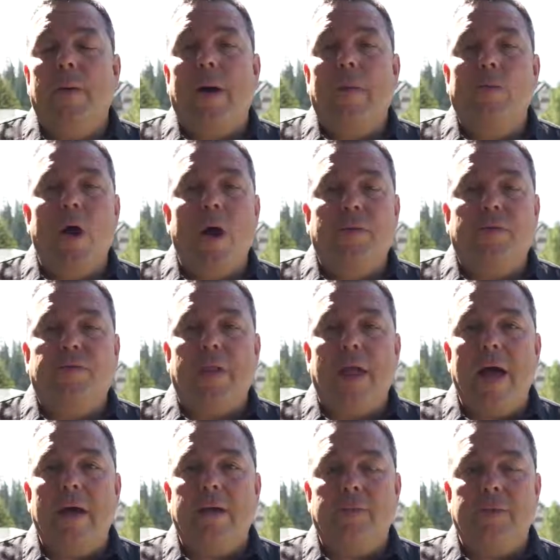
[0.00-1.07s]
I'm Robert
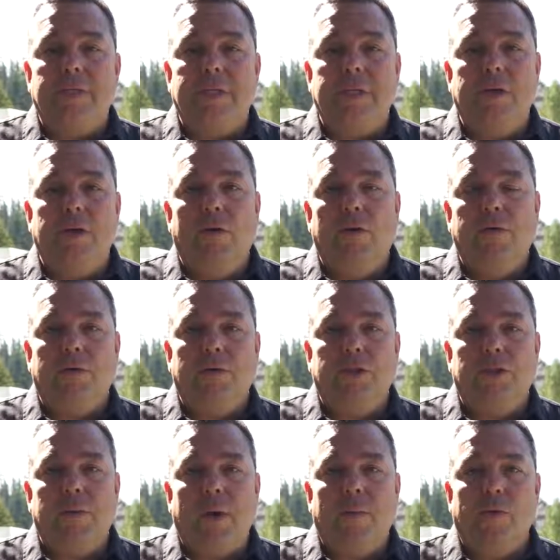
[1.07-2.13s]
Flatt. I'm the CEO of the
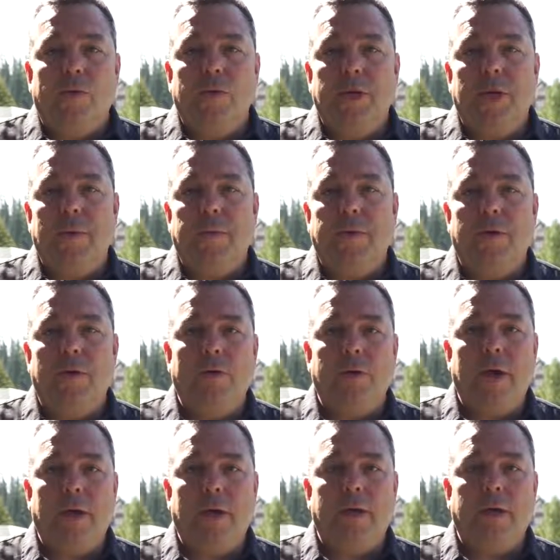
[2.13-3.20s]
Grizzly Paw Brewing Company
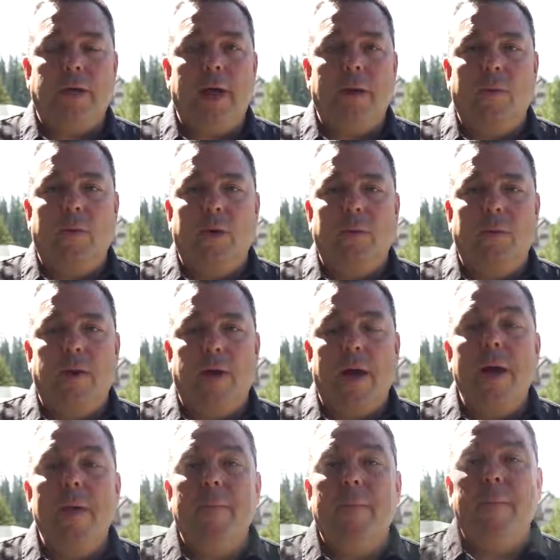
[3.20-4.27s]
located in Canmore, Alberta.
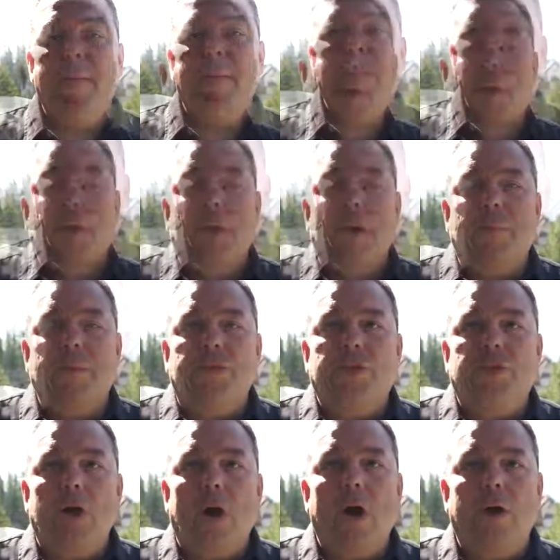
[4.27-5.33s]
The company
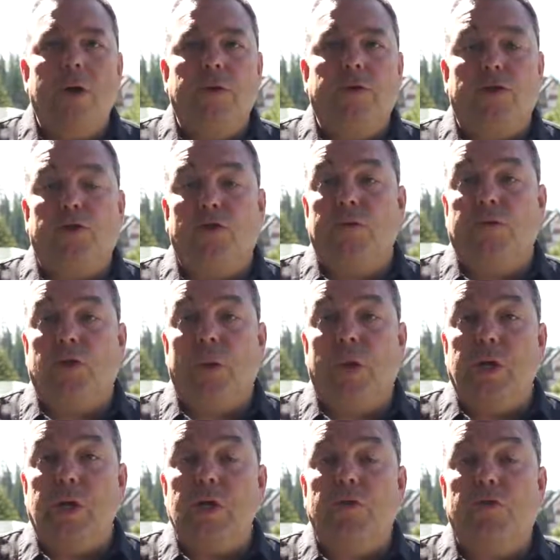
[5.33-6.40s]
started just over
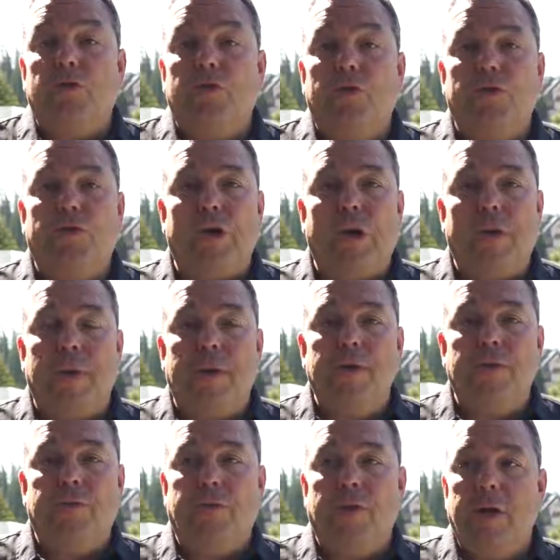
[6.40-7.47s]
20 years ago, started by
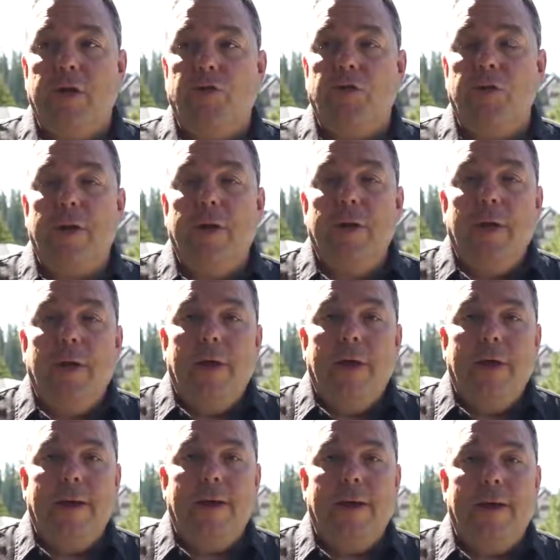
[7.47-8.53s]
Neil Fraser.
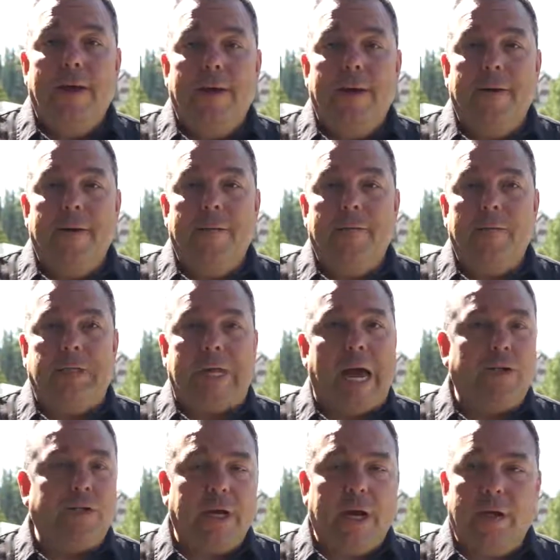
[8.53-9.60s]

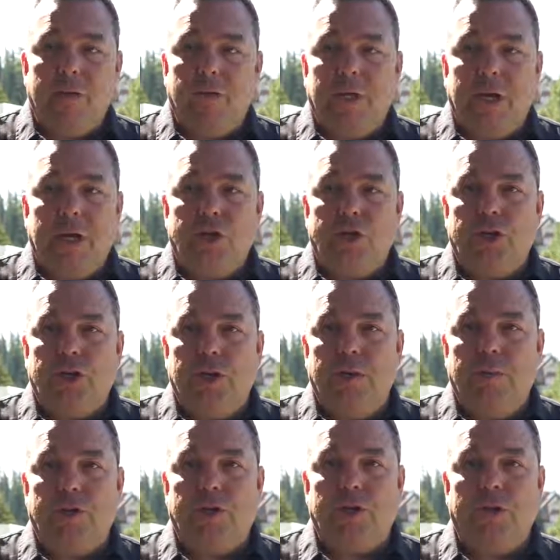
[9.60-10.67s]
Downtown
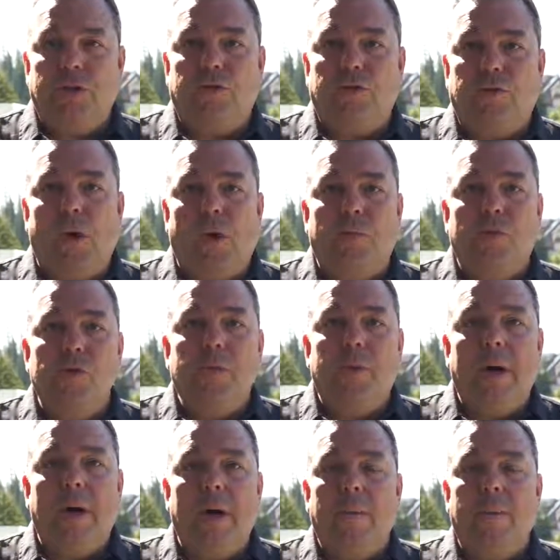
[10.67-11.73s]
location, we started as a small brew
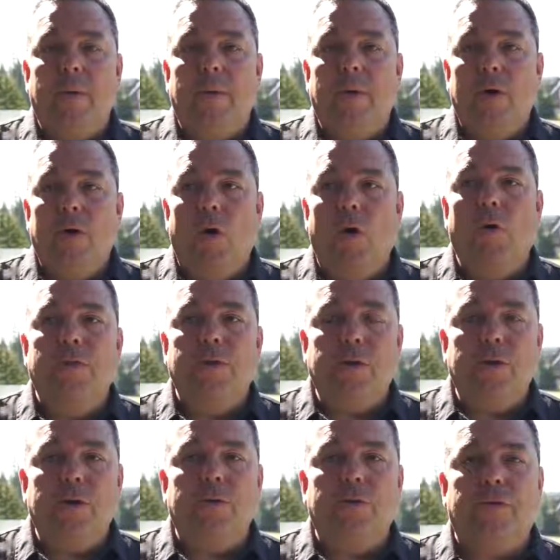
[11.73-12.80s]
pub. Over the
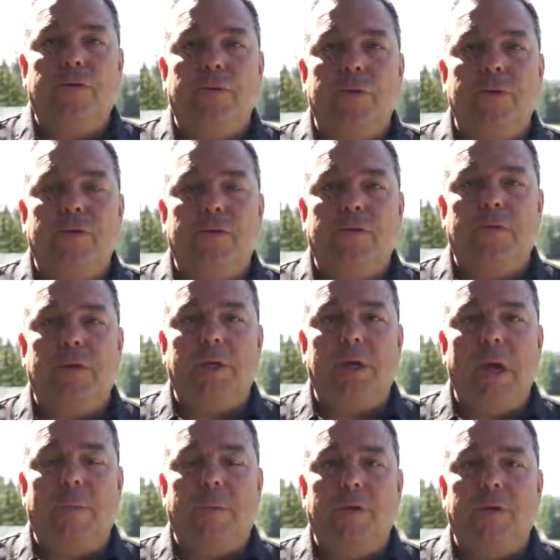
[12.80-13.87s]
years, the business and the
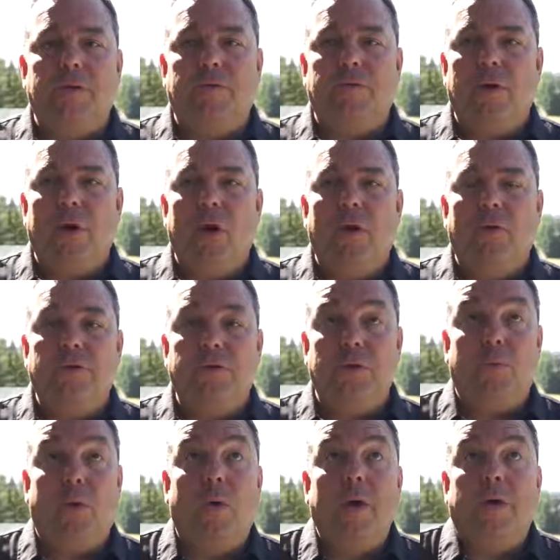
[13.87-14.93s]
company has evolved to
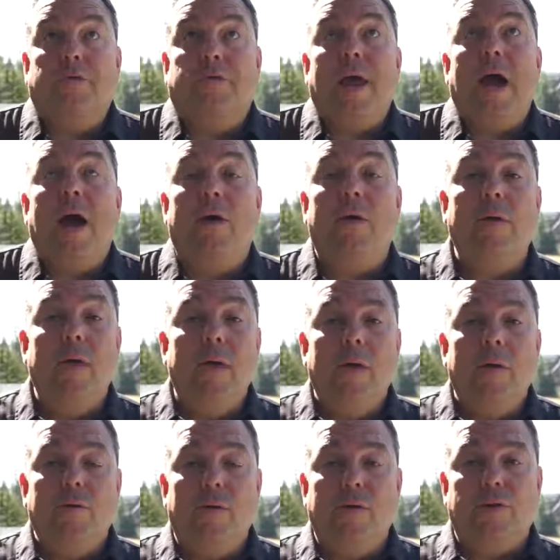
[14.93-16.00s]
the point of now,
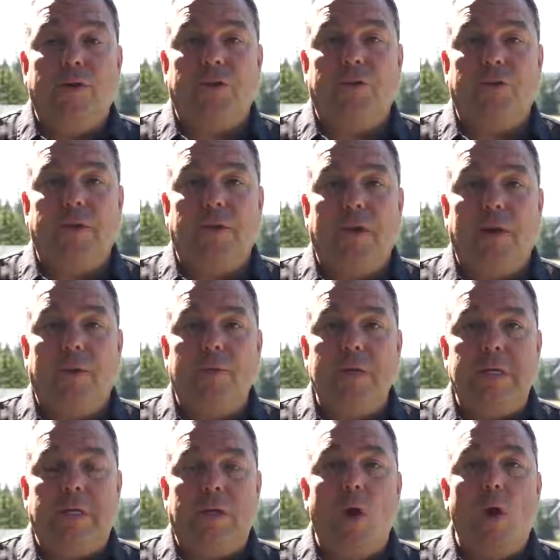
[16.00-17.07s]
we've just
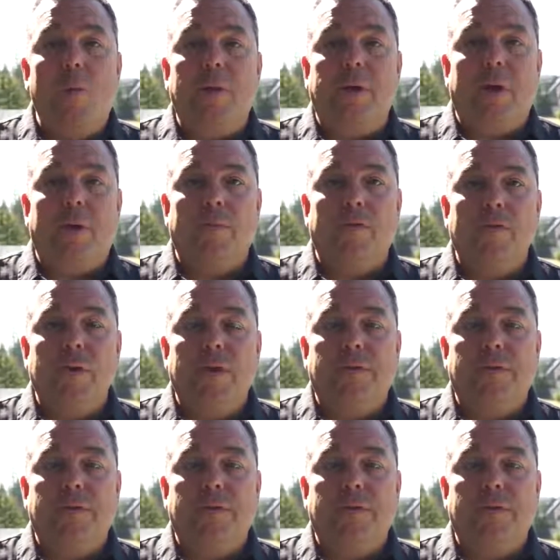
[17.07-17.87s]
recently opened our brewing